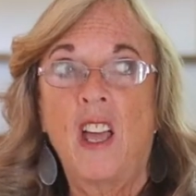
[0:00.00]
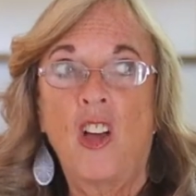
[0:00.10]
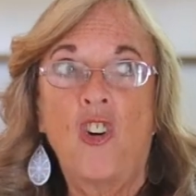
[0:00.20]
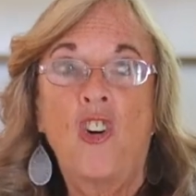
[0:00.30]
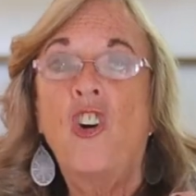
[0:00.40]

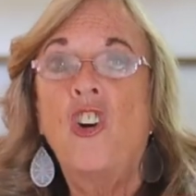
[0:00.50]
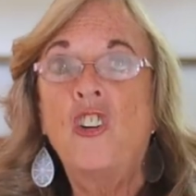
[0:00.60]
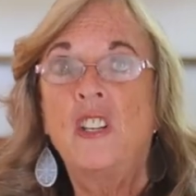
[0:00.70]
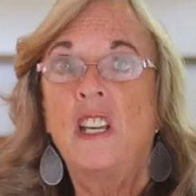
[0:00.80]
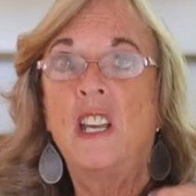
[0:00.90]

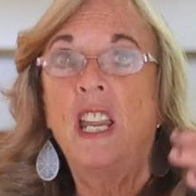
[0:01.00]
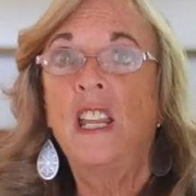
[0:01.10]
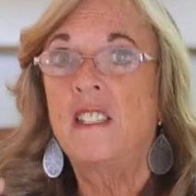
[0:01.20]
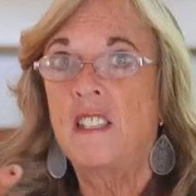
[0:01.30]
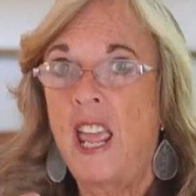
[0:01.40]
hurt
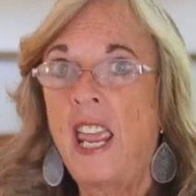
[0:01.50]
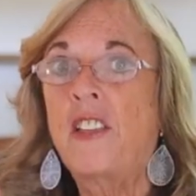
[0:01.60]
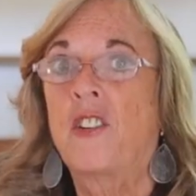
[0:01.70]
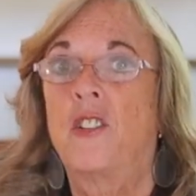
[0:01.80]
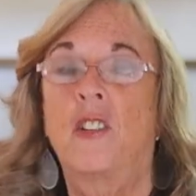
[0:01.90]
his
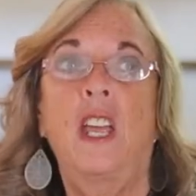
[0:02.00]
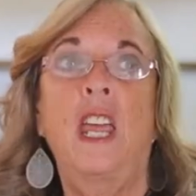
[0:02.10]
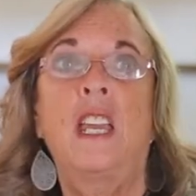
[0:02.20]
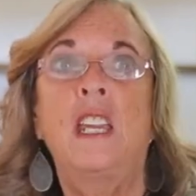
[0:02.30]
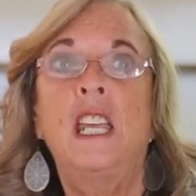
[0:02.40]
ankle,
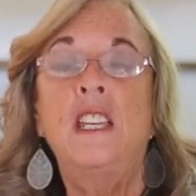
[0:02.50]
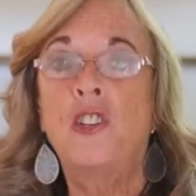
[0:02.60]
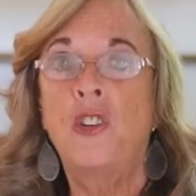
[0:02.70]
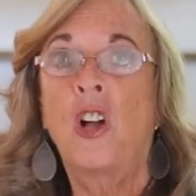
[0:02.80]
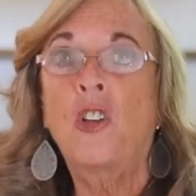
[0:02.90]
and he
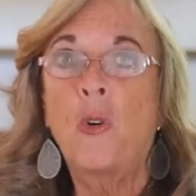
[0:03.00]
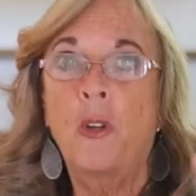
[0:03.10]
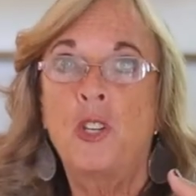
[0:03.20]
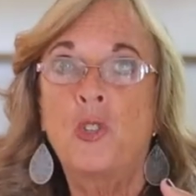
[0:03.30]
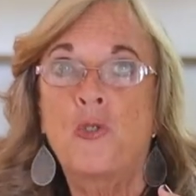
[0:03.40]
did not go
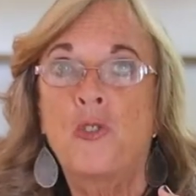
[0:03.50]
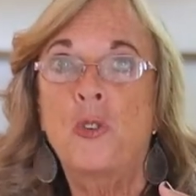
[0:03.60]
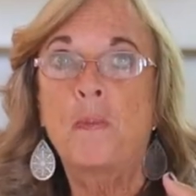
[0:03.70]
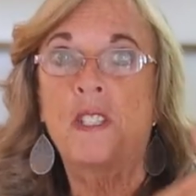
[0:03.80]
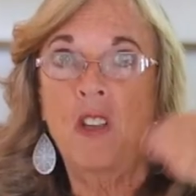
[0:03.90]
with his
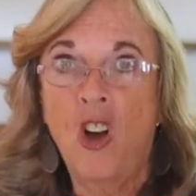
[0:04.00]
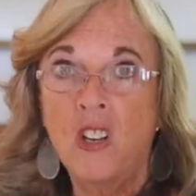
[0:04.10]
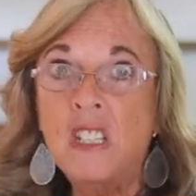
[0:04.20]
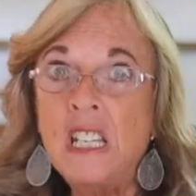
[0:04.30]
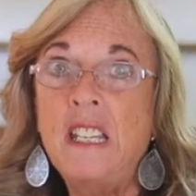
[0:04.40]
troops
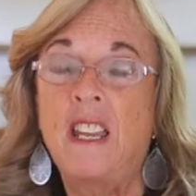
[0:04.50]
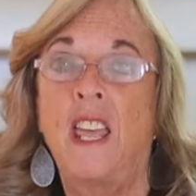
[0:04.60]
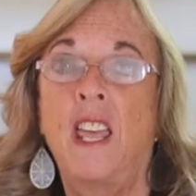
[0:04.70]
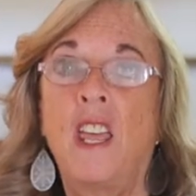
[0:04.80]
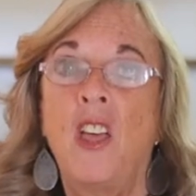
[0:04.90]
on
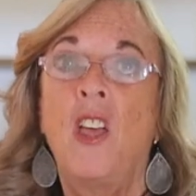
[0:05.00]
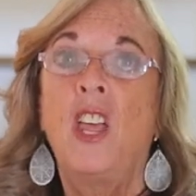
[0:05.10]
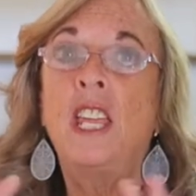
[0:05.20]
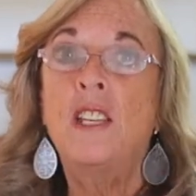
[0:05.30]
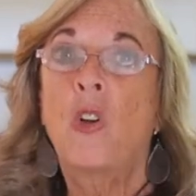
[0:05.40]
D-Day.
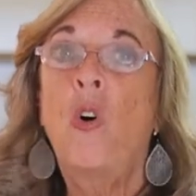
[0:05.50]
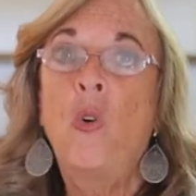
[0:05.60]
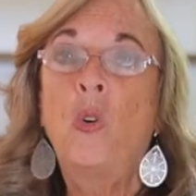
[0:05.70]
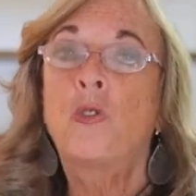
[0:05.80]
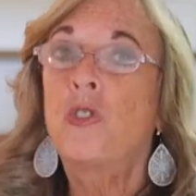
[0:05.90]
His
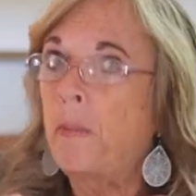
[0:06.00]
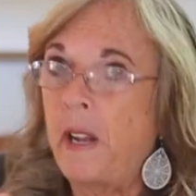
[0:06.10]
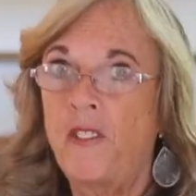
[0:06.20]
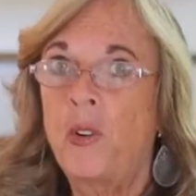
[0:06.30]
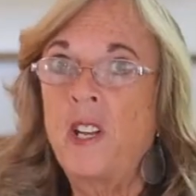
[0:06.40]
whole troop,
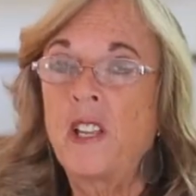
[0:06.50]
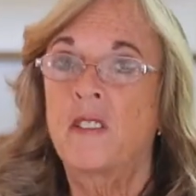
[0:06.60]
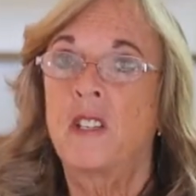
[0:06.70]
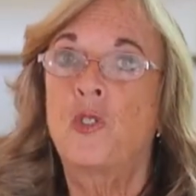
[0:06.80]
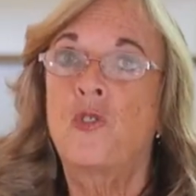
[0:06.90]
everyone
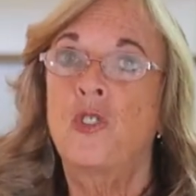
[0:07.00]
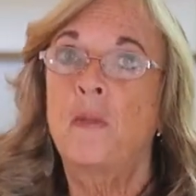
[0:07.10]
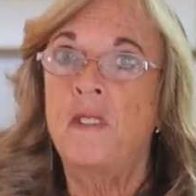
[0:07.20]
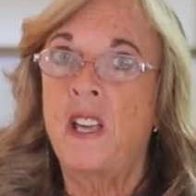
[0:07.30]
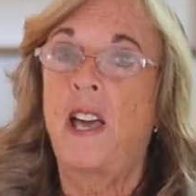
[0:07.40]
else in his
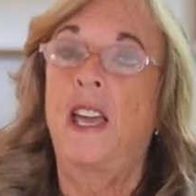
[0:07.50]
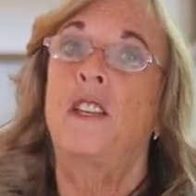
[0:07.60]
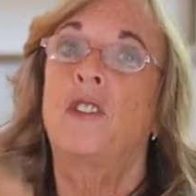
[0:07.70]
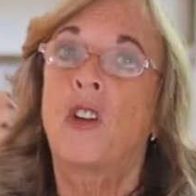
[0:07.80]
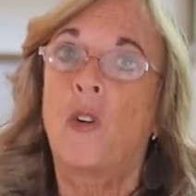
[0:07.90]
troop, died
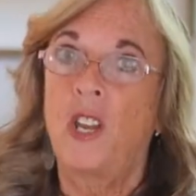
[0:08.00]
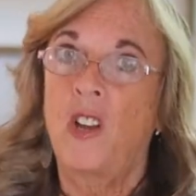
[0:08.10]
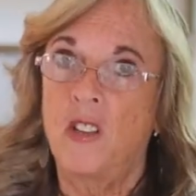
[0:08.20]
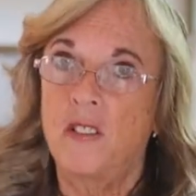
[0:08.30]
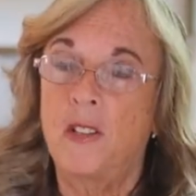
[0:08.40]
going
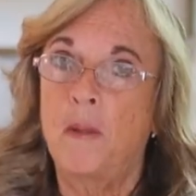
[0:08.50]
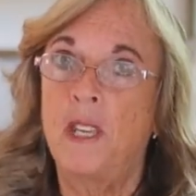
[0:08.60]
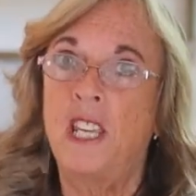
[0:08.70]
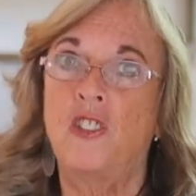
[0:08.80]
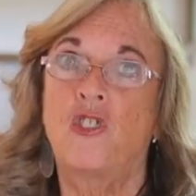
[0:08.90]
on to the
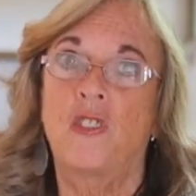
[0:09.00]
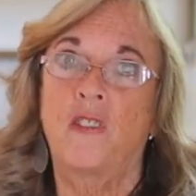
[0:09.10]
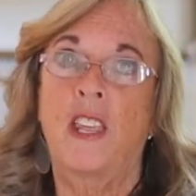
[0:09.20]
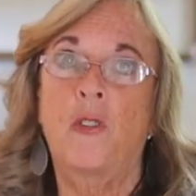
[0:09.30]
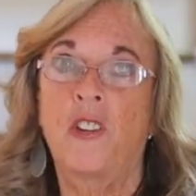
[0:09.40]
beach.
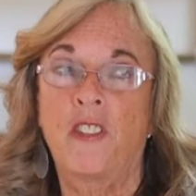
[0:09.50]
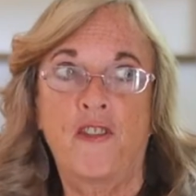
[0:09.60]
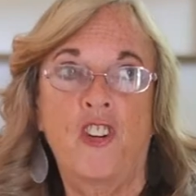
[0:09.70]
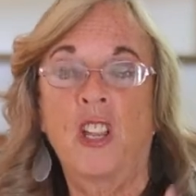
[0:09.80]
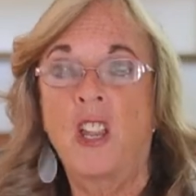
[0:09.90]
They were in the
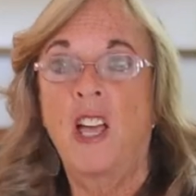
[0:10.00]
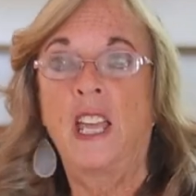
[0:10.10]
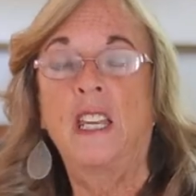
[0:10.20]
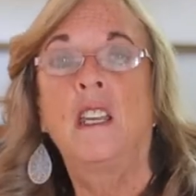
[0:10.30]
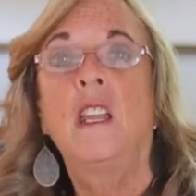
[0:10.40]
front line.